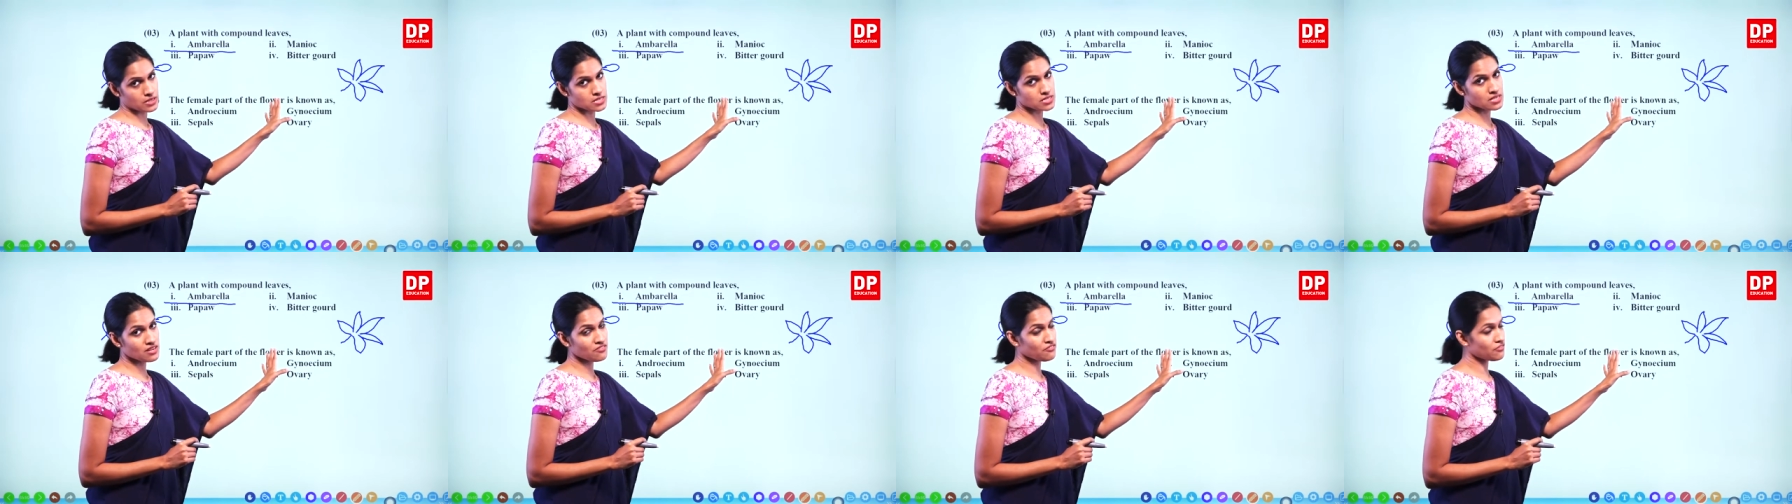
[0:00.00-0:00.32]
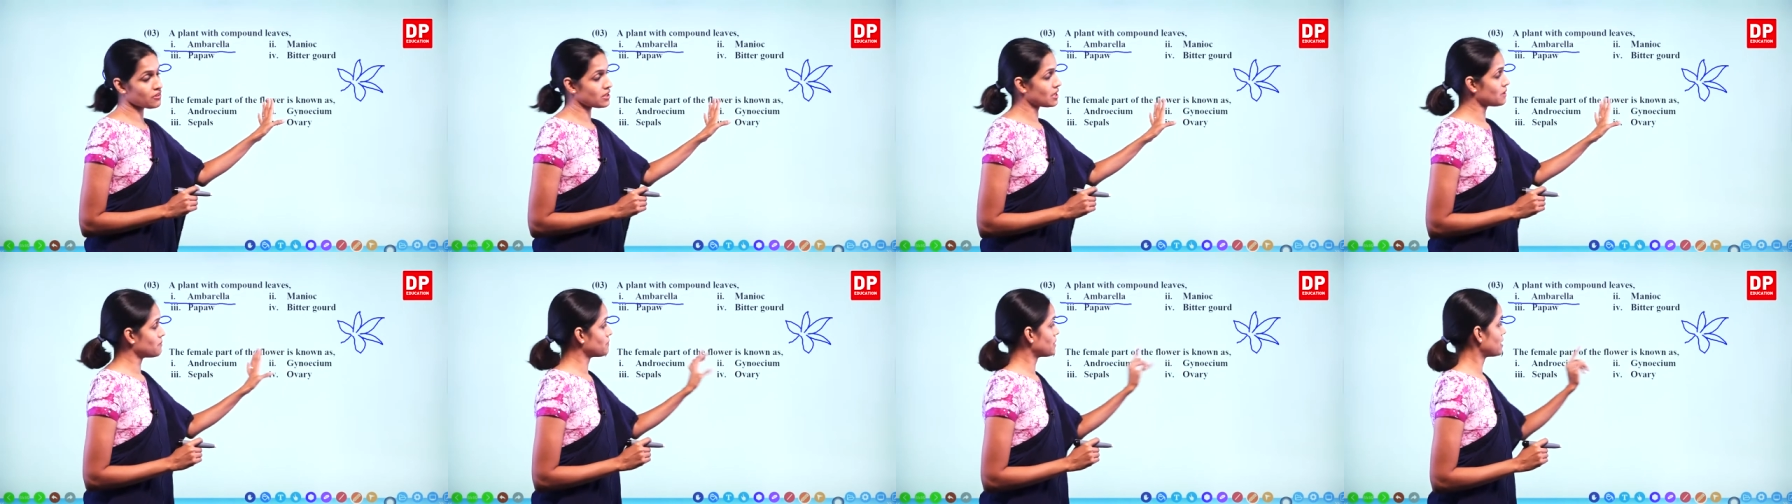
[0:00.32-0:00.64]
is the
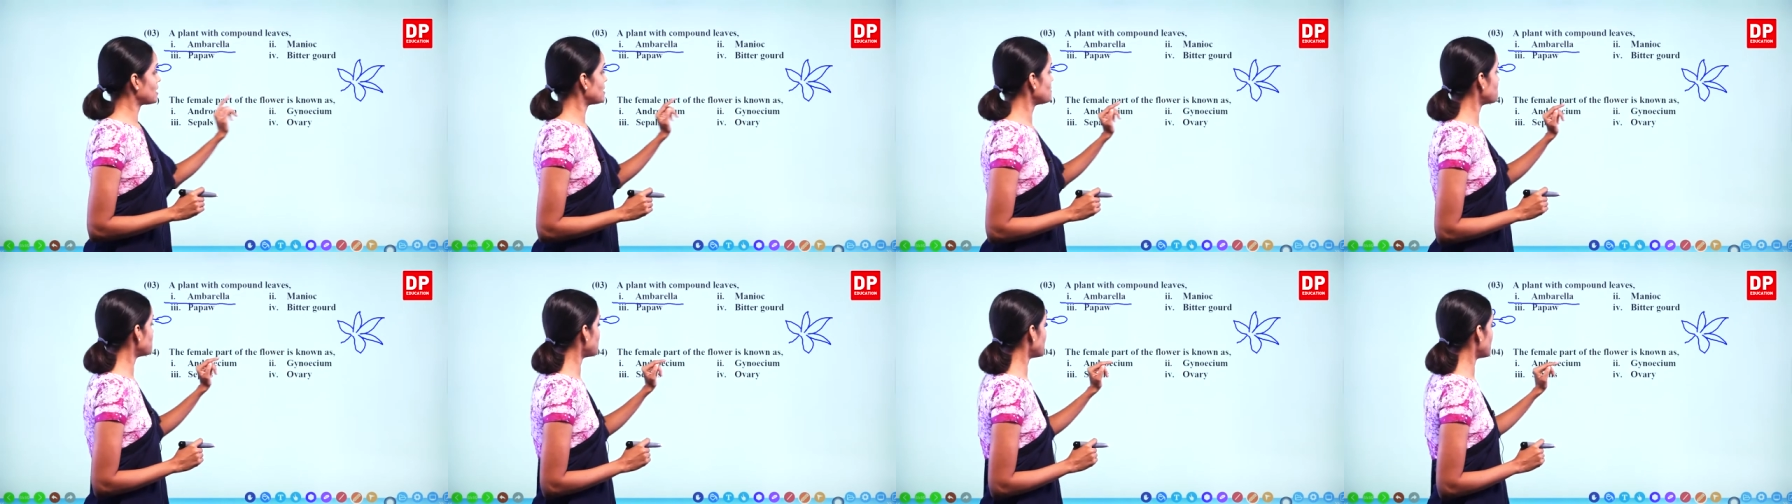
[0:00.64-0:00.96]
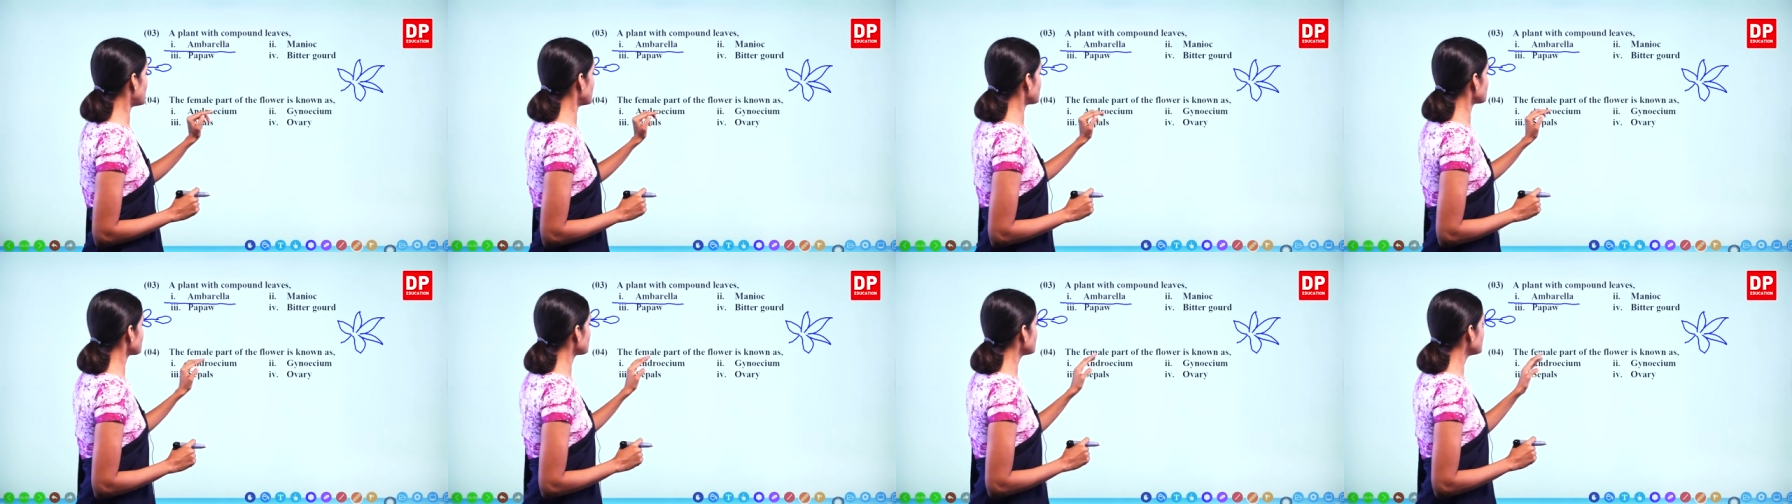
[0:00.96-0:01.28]
female
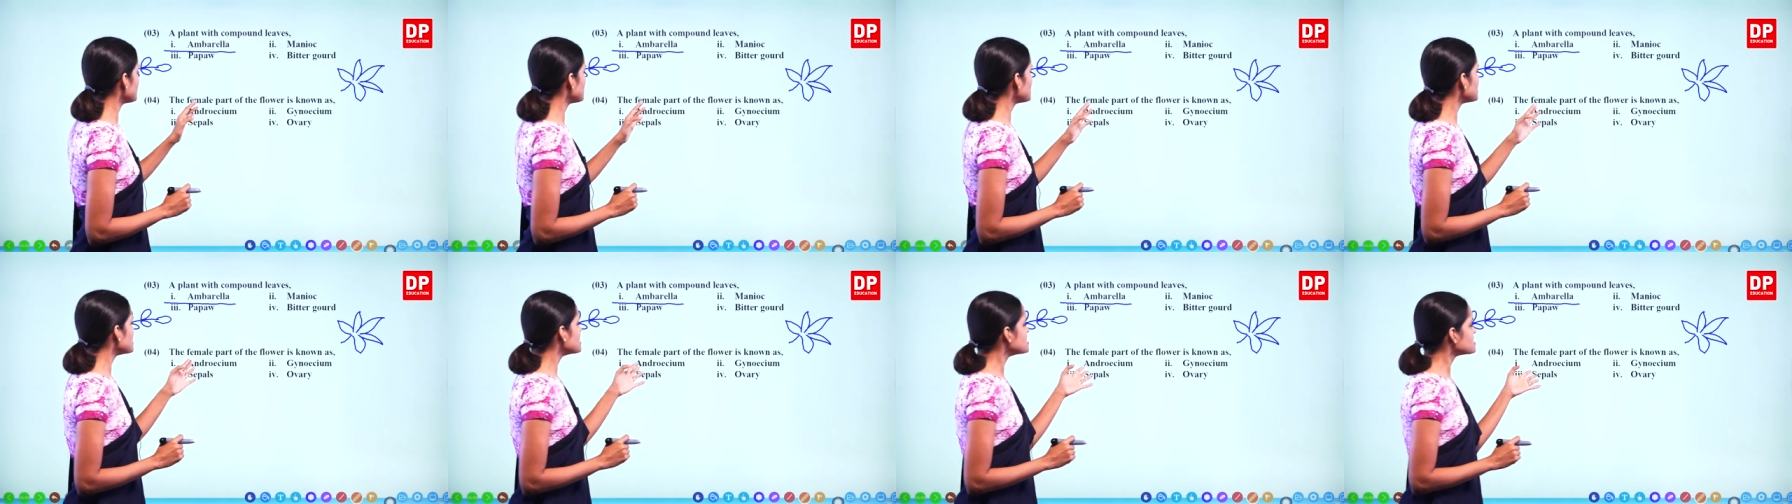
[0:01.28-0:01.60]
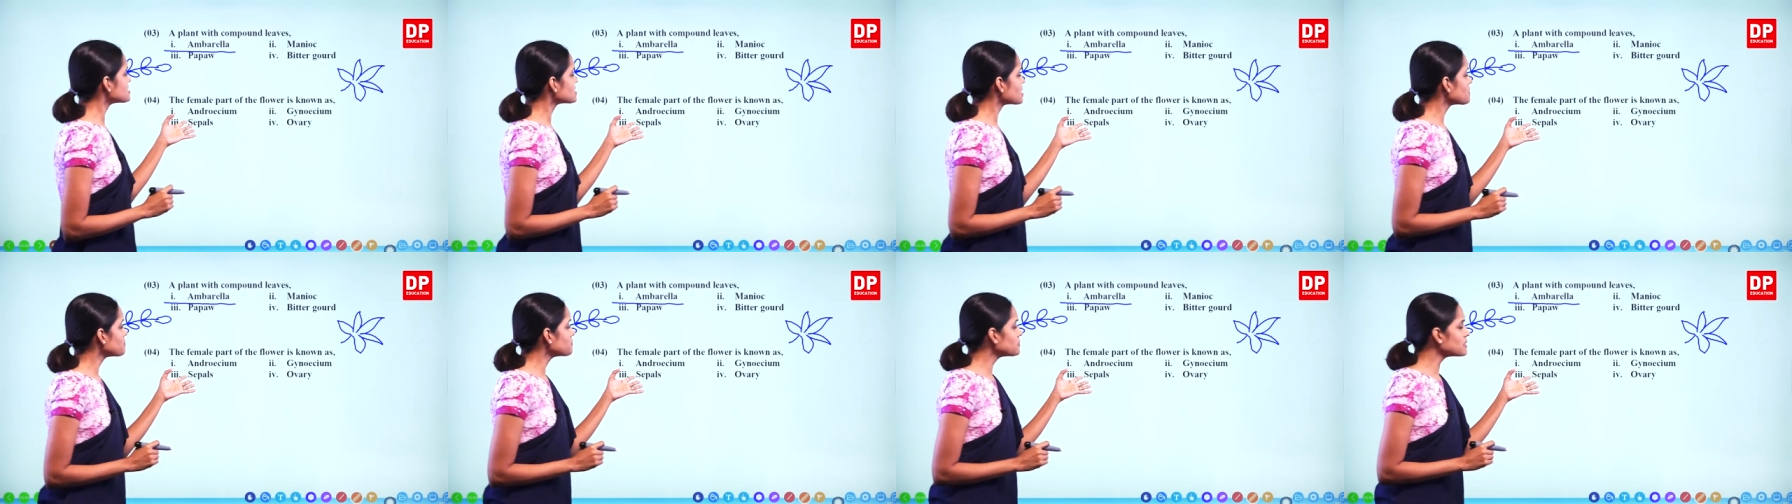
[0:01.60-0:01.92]
part.
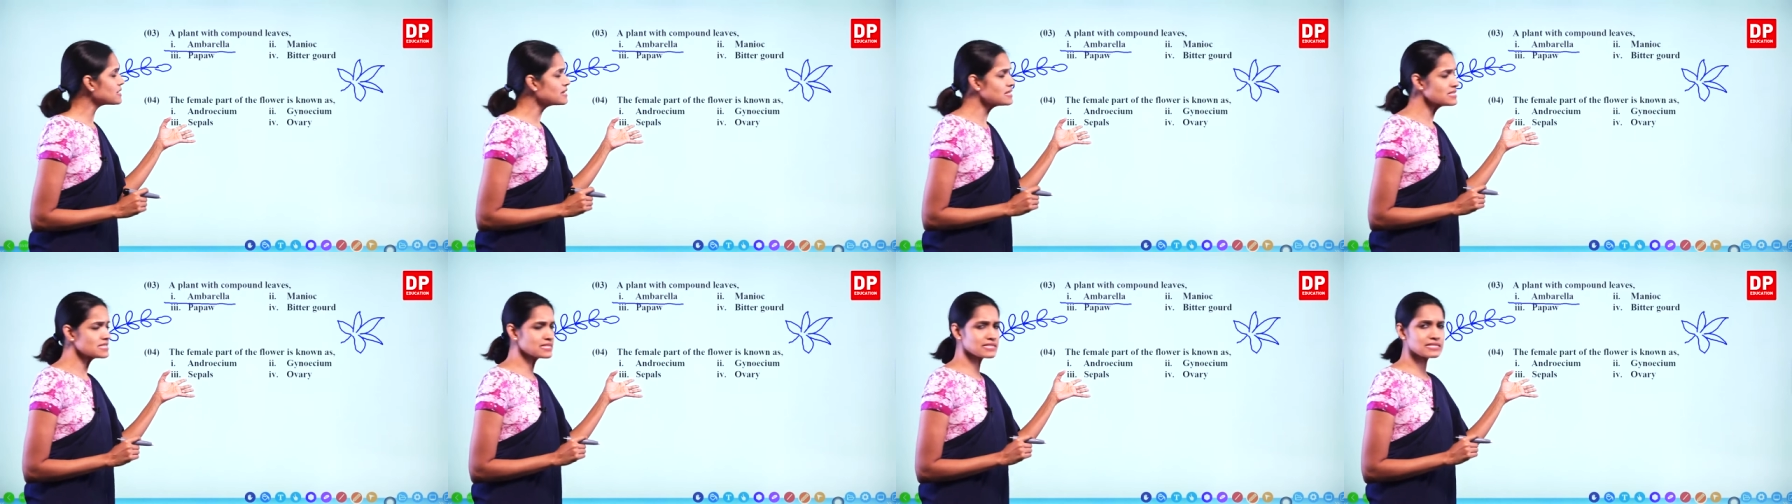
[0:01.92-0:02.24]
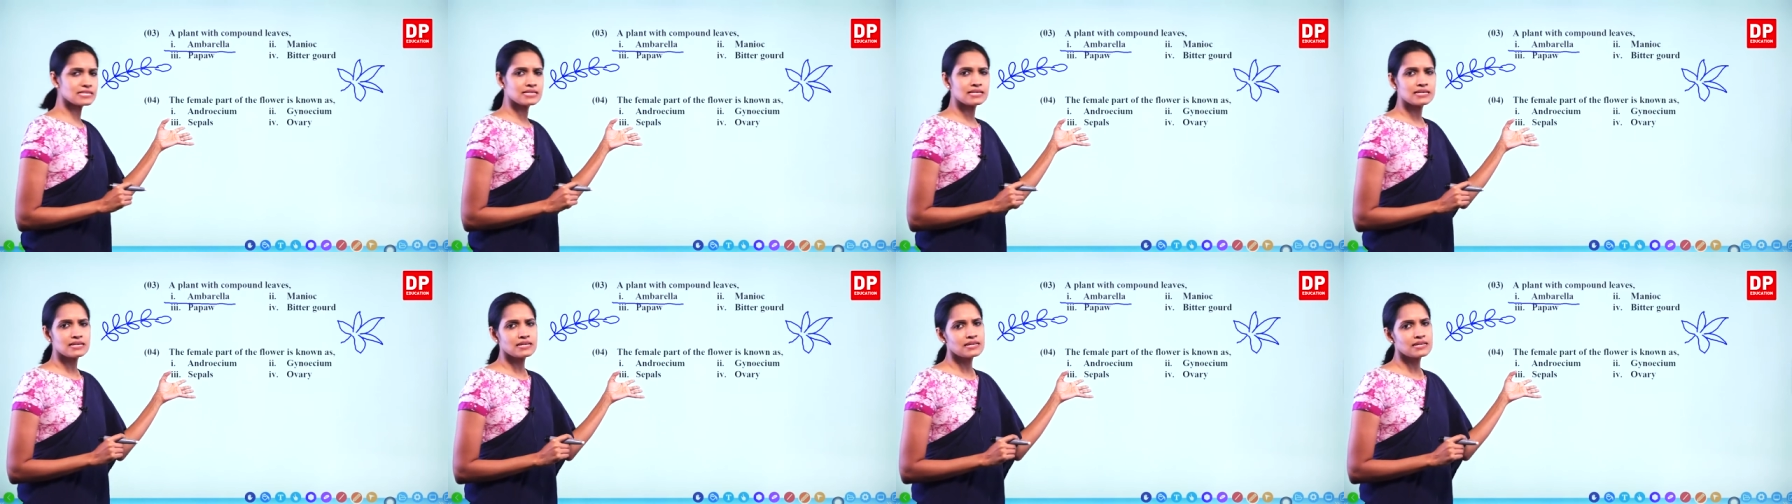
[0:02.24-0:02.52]
Sepals,